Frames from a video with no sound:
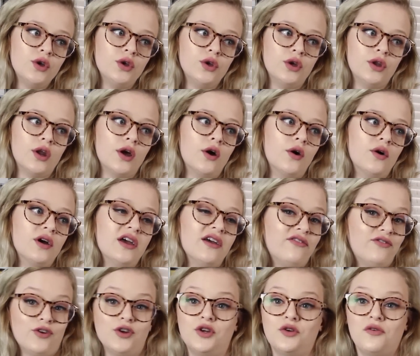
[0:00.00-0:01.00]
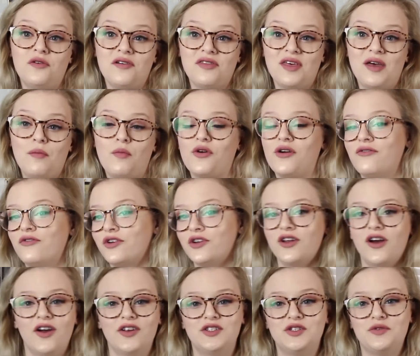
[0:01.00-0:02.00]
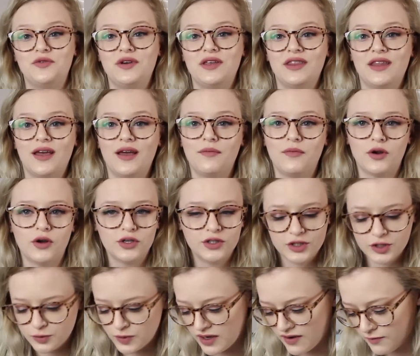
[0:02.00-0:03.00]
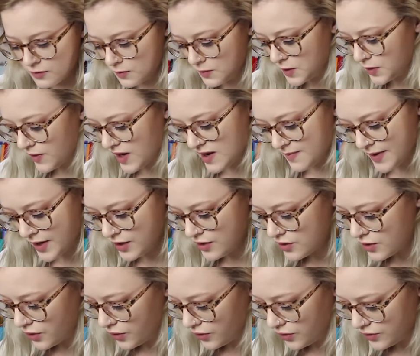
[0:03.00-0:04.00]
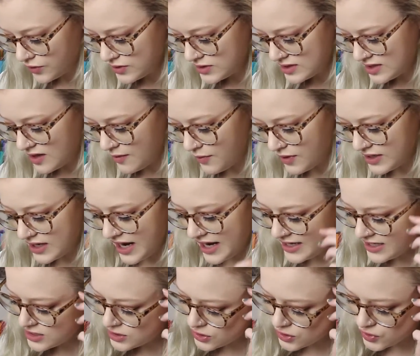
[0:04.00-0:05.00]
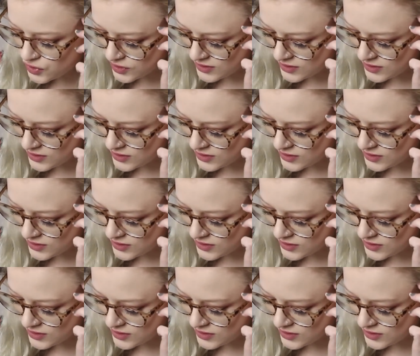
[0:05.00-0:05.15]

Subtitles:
you know, if you're doing them or if you're not doing them, or just whatever you want to write about your goals. Number nine is your